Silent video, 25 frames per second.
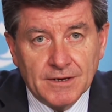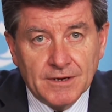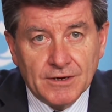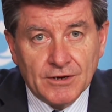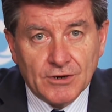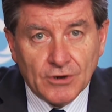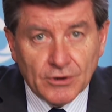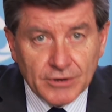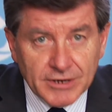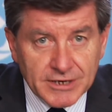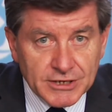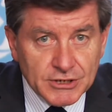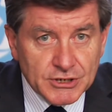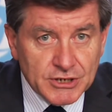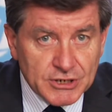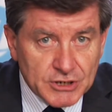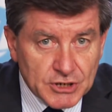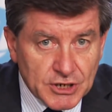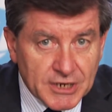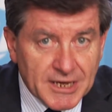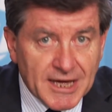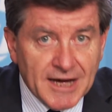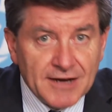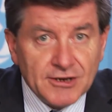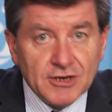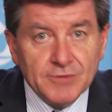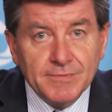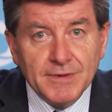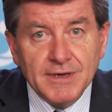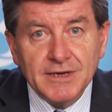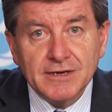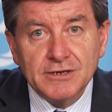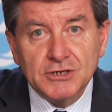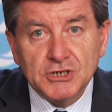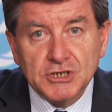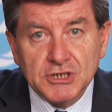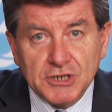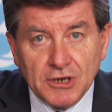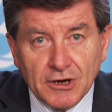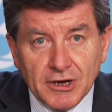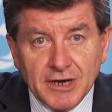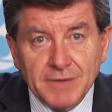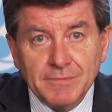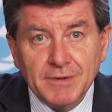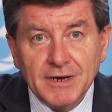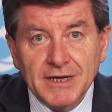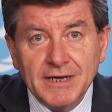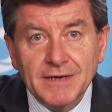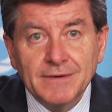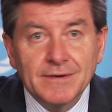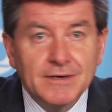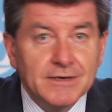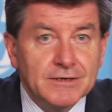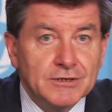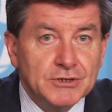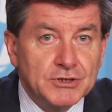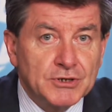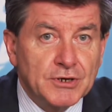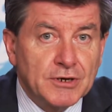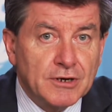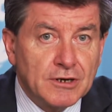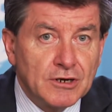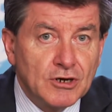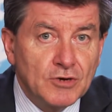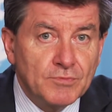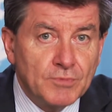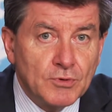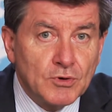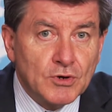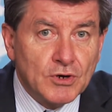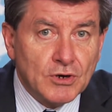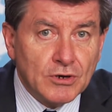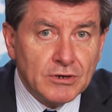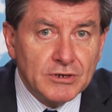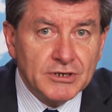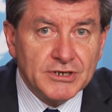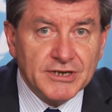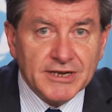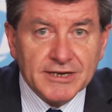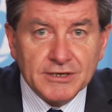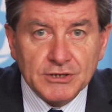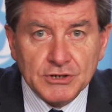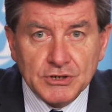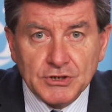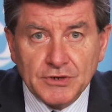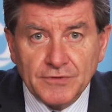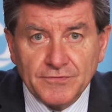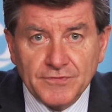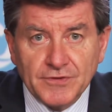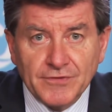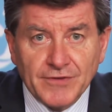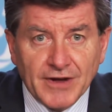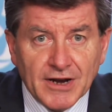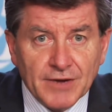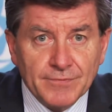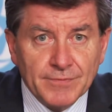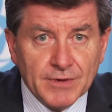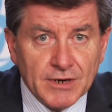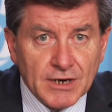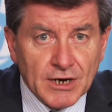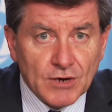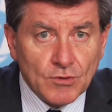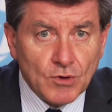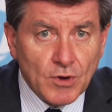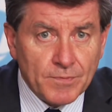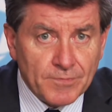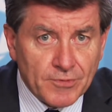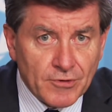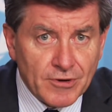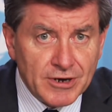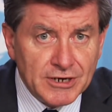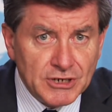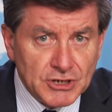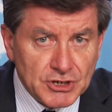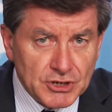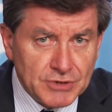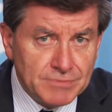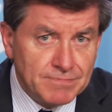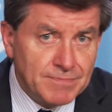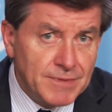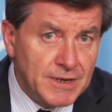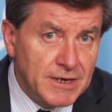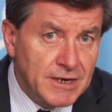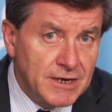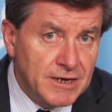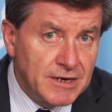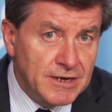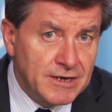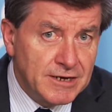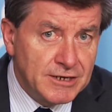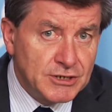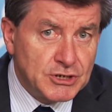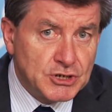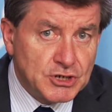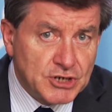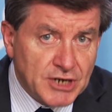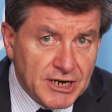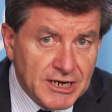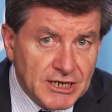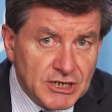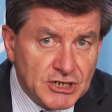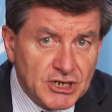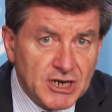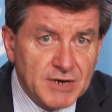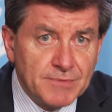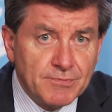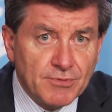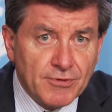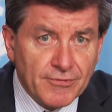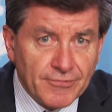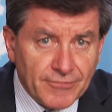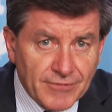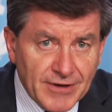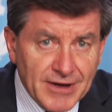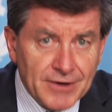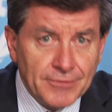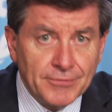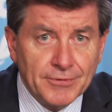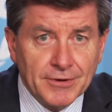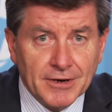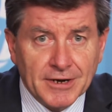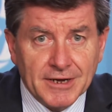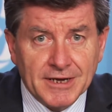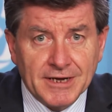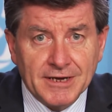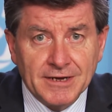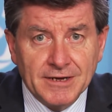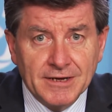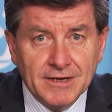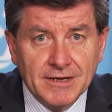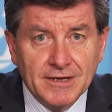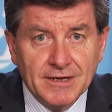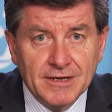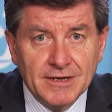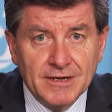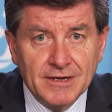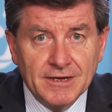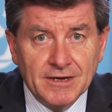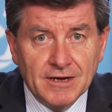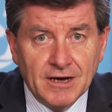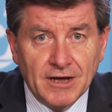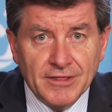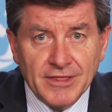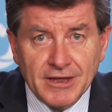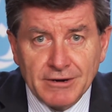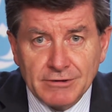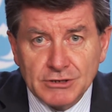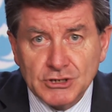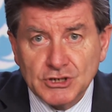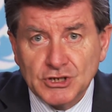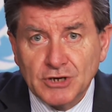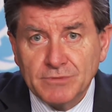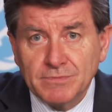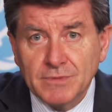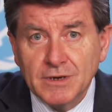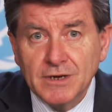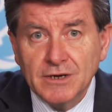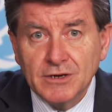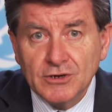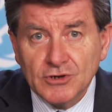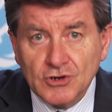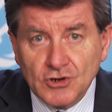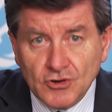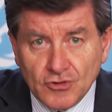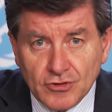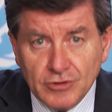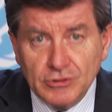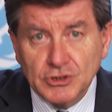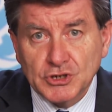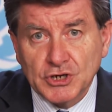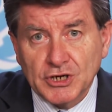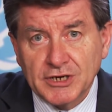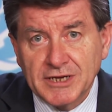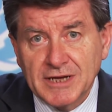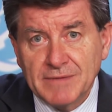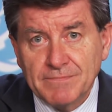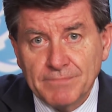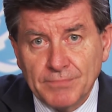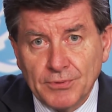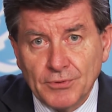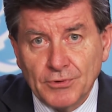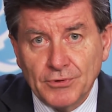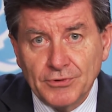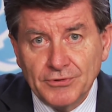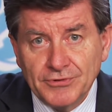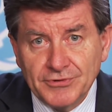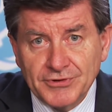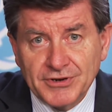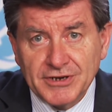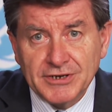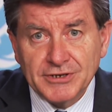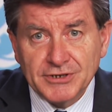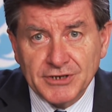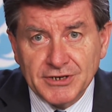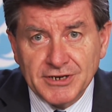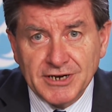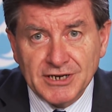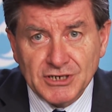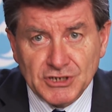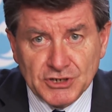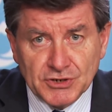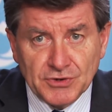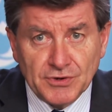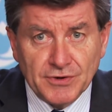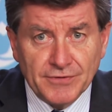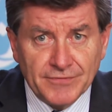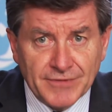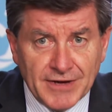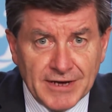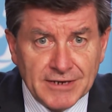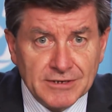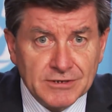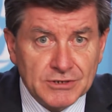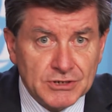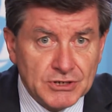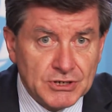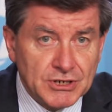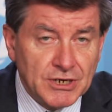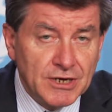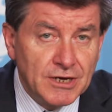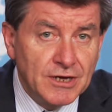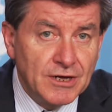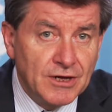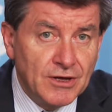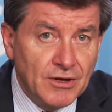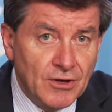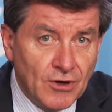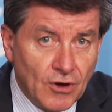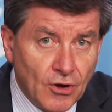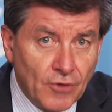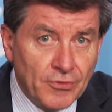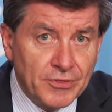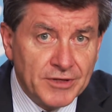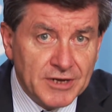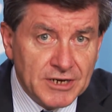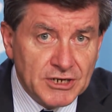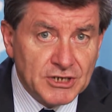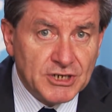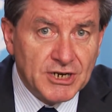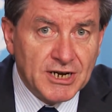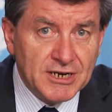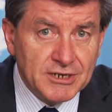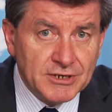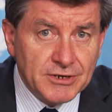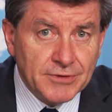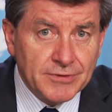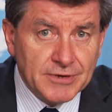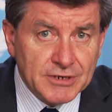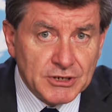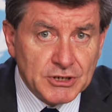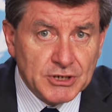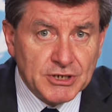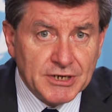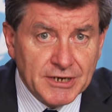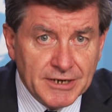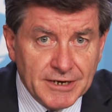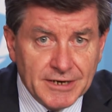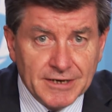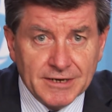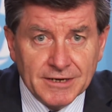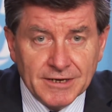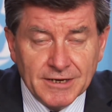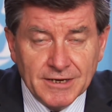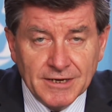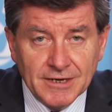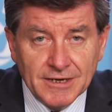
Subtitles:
Colleagues, this Academy is timely as the global context of development cooperation is changing profoundly, and there are some crucially important international events on the agenda this year.